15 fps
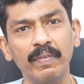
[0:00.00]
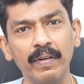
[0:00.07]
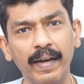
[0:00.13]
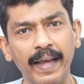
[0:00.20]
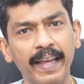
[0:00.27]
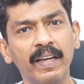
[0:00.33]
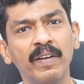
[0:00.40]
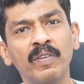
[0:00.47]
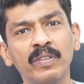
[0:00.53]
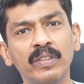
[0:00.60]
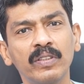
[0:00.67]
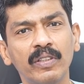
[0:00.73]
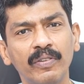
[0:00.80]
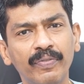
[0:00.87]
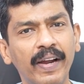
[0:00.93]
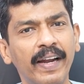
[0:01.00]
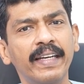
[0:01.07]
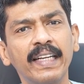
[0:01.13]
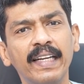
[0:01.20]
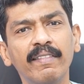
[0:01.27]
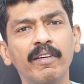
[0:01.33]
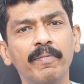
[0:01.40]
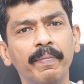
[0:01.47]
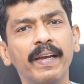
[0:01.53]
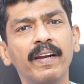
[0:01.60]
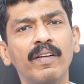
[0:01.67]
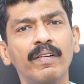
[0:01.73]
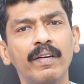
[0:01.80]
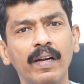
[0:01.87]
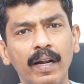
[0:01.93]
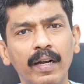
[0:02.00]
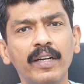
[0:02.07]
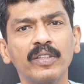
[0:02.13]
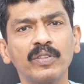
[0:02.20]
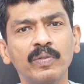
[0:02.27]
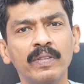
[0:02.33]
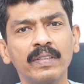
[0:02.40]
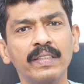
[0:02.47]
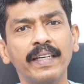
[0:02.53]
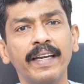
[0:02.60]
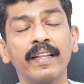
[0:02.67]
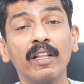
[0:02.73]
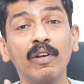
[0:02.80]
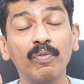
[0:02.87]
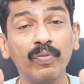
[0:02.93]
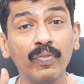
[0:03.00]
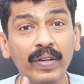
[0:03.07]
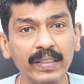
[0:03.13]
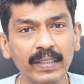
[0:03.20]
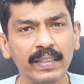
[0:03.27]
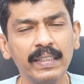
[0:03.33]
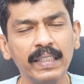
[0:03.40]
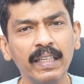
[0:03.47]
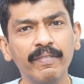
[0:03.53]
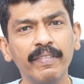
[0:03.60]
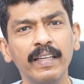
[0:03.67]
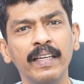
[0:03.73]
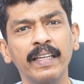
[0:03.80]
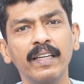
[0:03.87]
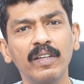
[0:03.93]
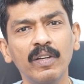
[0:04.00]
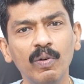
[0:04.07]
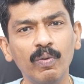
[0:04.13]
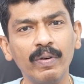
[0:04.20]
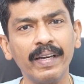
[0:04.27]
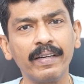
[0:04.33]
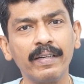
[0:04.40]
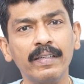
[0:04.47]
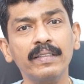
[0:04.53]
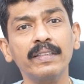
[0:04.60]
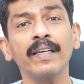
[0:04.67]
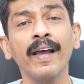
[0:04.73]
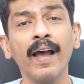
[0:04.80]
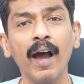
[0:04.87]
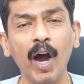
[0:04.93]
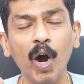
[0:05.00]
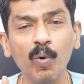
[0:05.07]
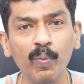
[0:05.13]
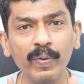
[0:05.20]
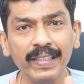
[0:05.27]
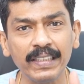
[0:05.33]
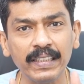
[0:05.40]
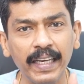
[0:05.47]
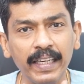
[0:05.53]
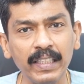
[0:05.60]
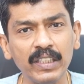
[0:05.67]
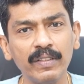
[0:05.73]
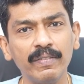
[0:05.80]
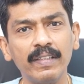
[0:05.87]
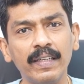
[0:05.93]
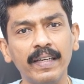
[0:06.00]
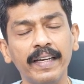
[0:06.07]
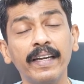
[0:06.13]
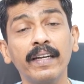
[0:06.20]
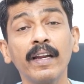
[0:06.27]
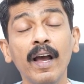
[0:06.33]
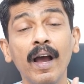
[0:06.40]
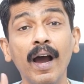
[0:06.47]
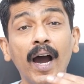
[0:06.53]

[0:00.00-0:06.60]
diagnosis of fatty liver made on an ultrasound scan, the first thing we need to look at is how we change our diet,